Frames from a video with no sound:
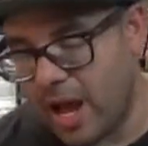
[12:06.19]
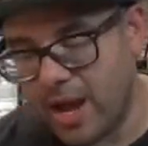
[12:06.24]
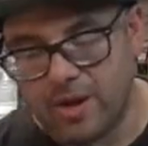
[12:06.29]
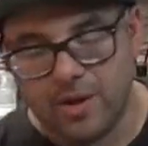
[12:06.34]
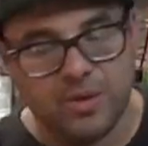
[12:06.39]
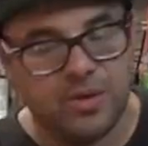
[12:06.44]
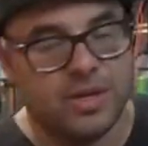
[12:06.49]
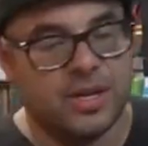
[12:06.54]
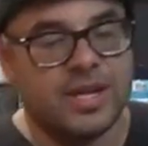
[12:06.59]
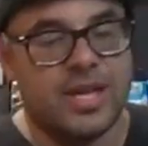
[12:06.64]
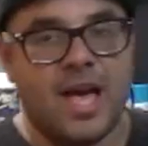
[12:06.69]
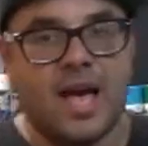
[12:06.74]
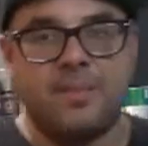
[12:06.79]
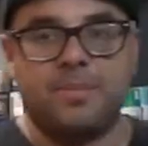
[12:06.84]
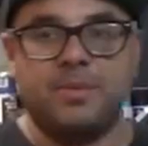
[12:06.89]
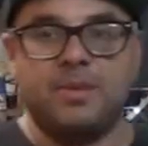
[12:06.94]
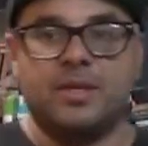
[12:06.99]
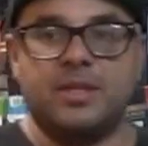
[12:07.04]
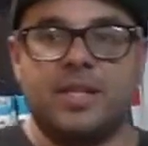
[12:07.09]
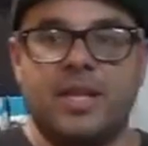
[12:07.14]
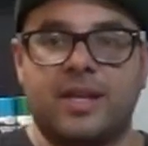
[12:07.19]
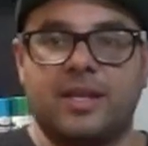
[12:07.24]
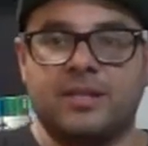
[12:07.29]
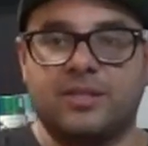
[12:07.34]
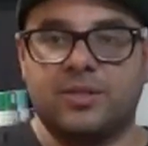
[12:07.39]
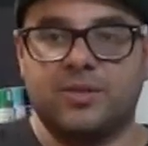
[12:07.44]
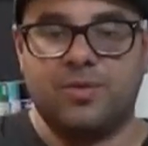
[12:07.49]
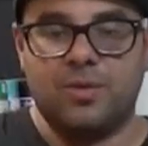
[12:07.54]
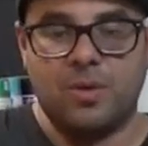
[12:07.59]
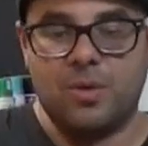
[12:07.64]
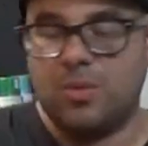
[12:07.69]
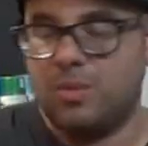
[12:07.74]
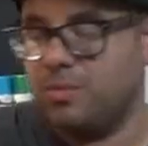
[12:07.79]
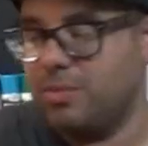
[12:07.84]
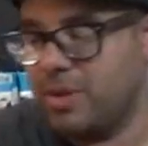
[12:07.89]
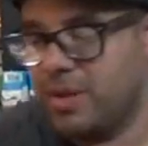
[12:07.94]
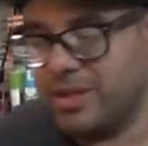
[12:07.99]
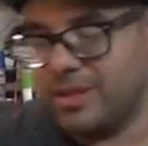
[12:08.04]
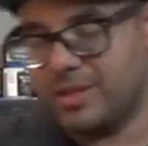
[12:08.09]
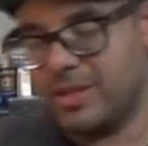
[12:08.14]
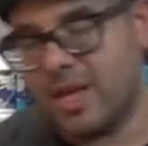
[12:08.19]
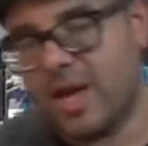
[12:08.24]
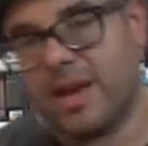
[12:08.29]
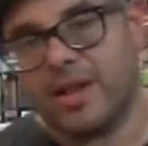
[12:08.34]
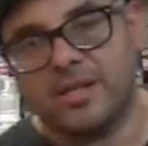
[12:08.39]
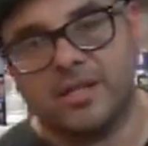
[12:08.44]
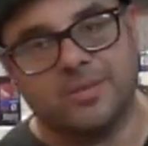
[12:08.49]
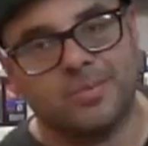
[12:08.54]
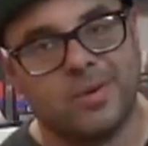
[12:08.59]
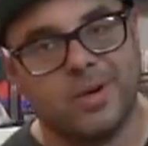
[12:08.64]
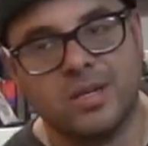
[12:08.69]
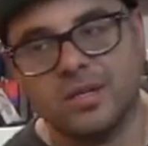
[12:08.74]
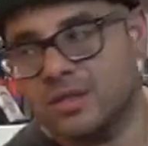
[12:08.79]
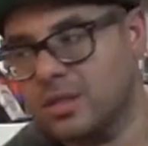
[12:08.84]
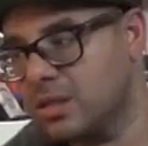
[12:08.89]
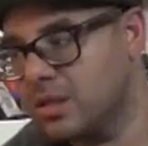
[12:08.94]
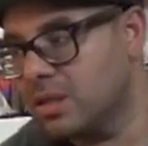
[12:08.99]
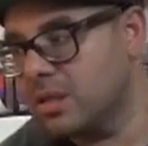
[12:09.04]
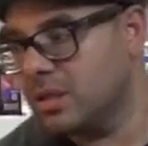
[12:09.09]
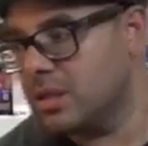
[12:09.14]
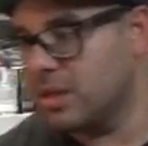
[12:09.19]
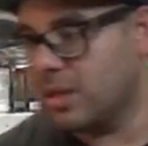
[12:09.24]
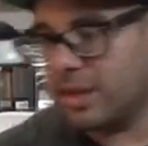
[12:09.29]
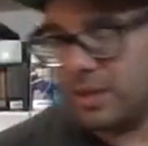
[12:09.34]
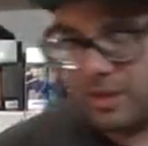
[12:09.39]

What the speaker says: know the cap looked like it's chrome, but it's not. It sprays like